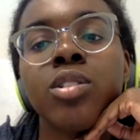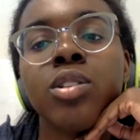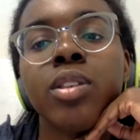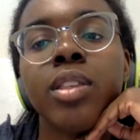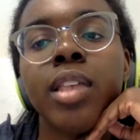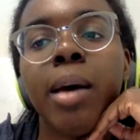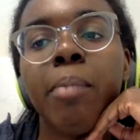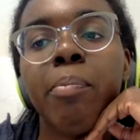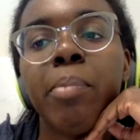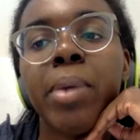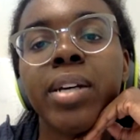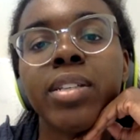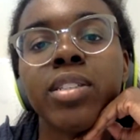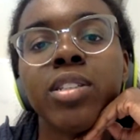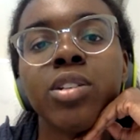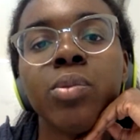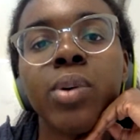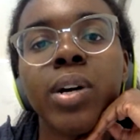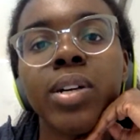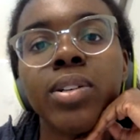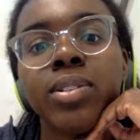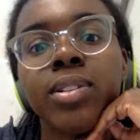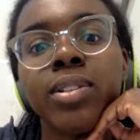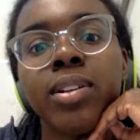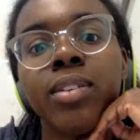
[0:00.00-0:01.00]
So that begs the
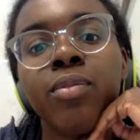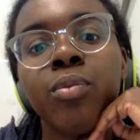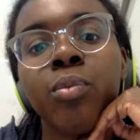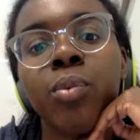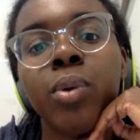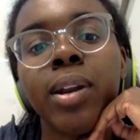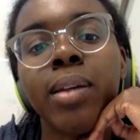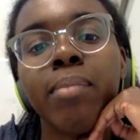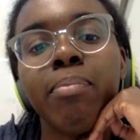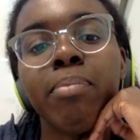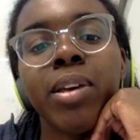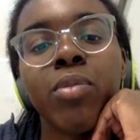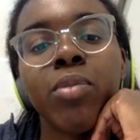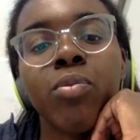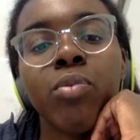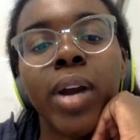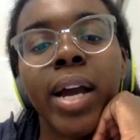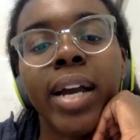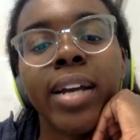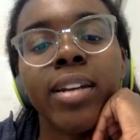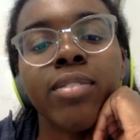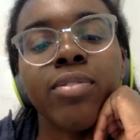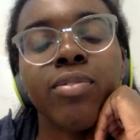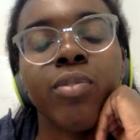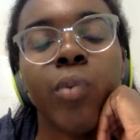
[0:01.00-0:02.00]
question of, would it be
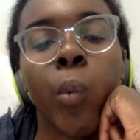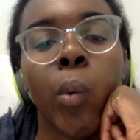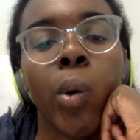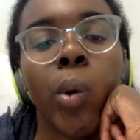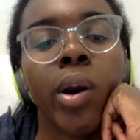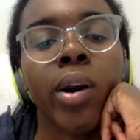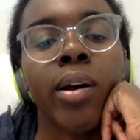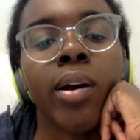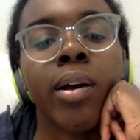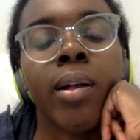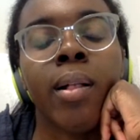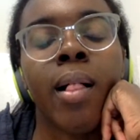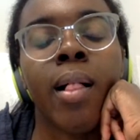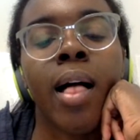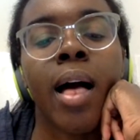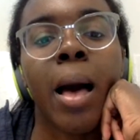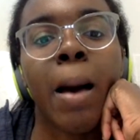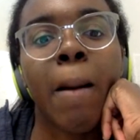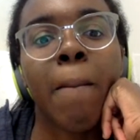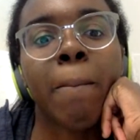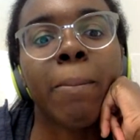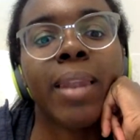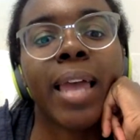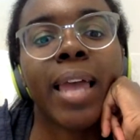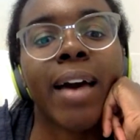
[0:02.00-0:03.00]
right for
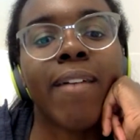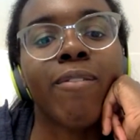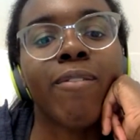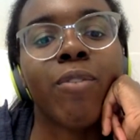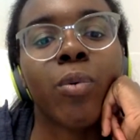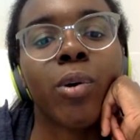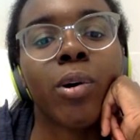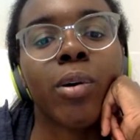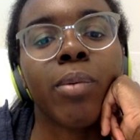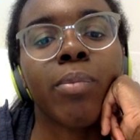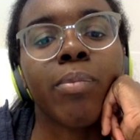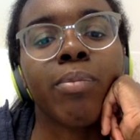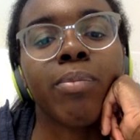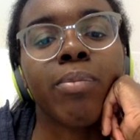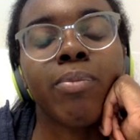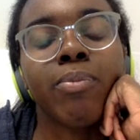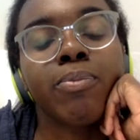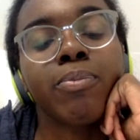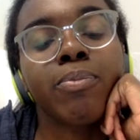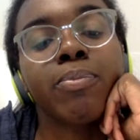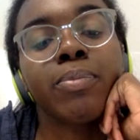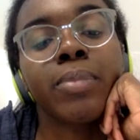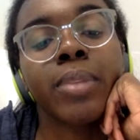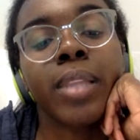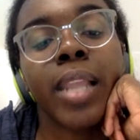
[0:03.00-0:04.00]
a platform
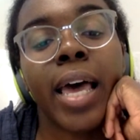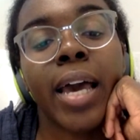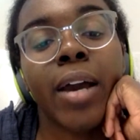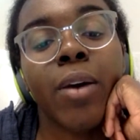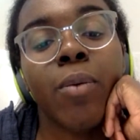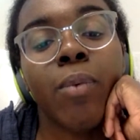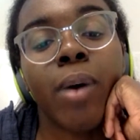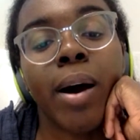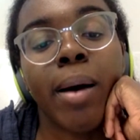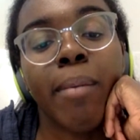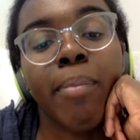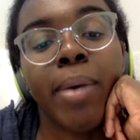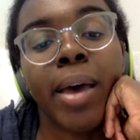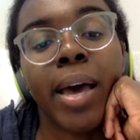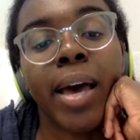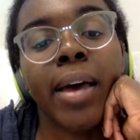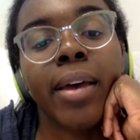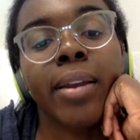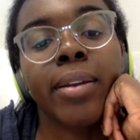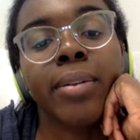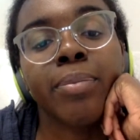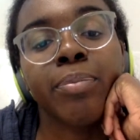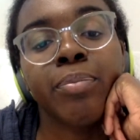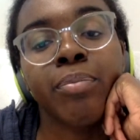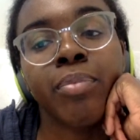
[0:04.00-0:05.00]
like
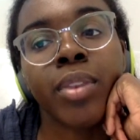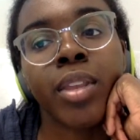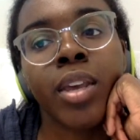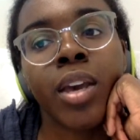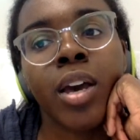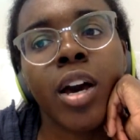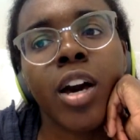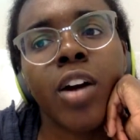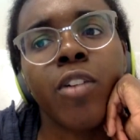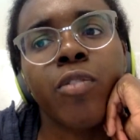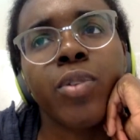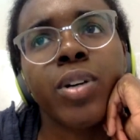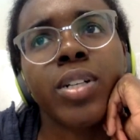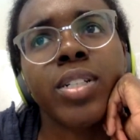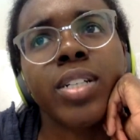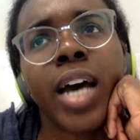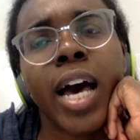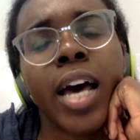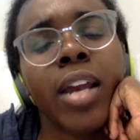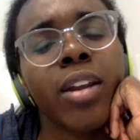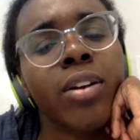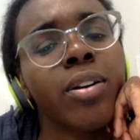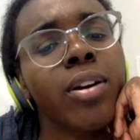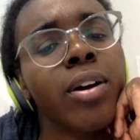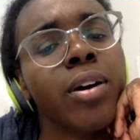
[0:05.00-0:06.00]
Wattpad, of which
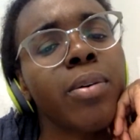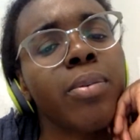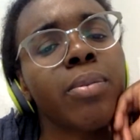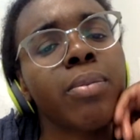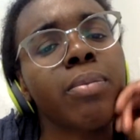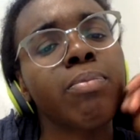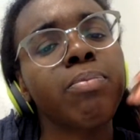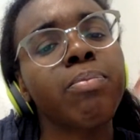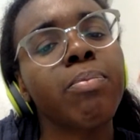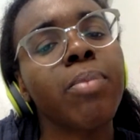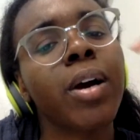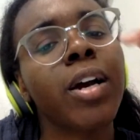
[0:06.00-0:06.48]
I don't know.